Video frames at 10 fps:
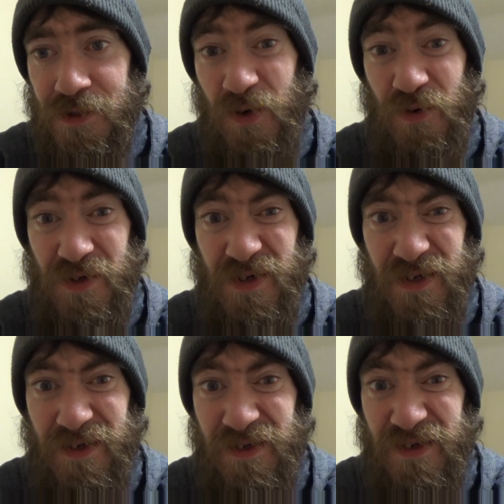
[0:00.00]

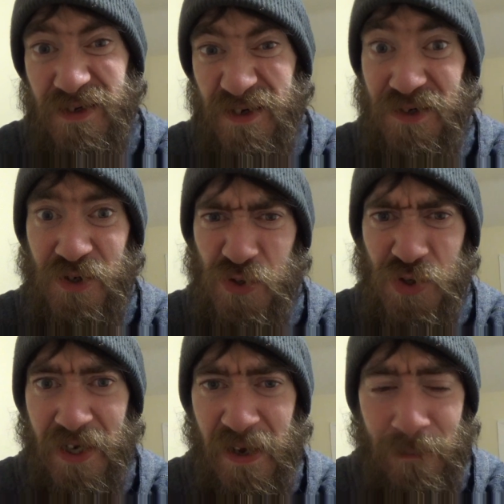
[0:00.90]
honestly, just
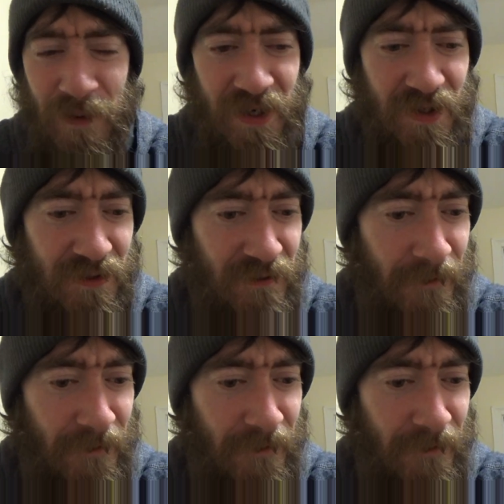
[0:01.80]
to get by.